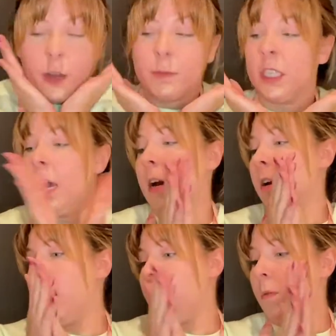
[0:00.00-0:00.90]
scared.
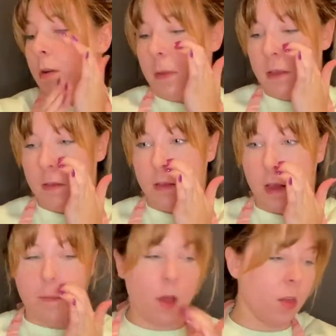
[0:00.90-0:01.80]
I don't want to mess this
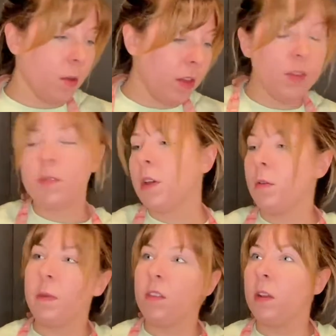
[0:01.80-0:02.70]
up. Although even if I
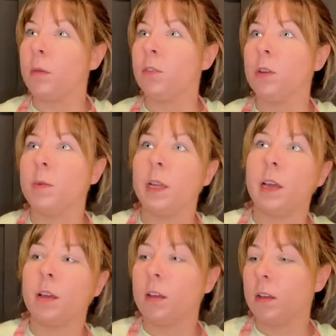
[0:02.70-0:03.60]
would mess it up, she'd be
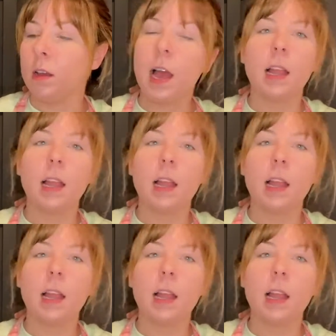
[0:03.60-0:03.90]
like, I